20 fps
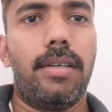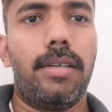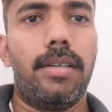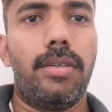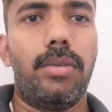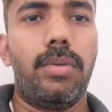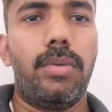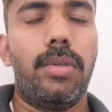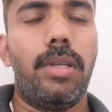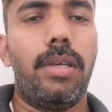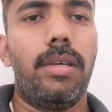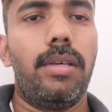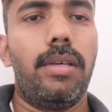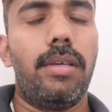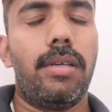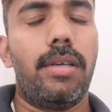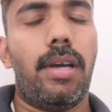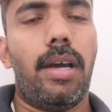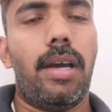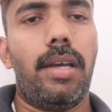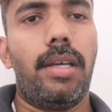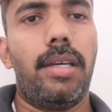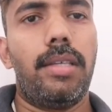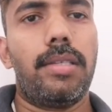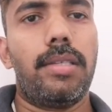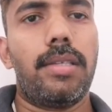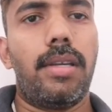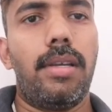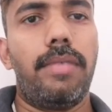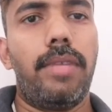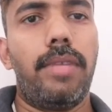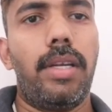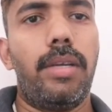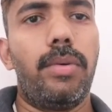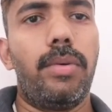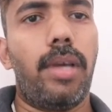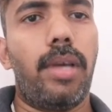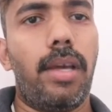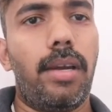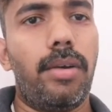to the highest level
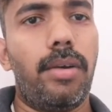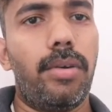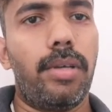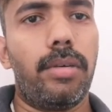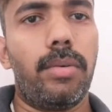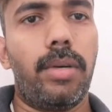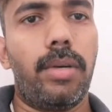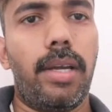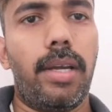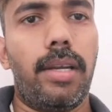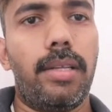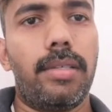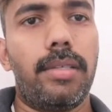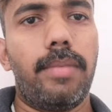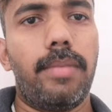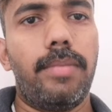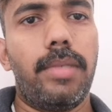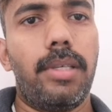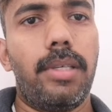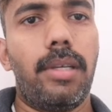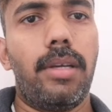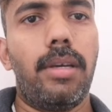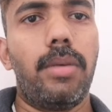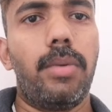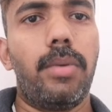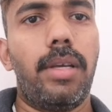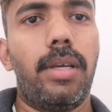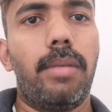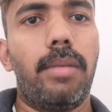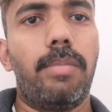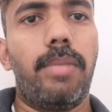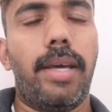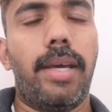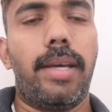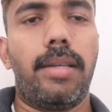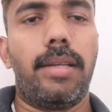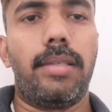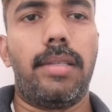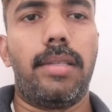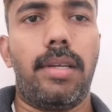eukaryotic organisms including
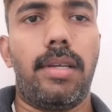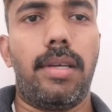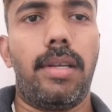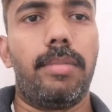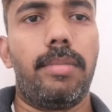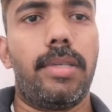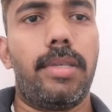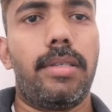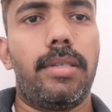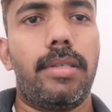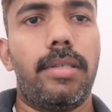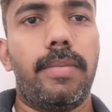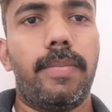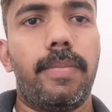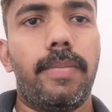plants and animals.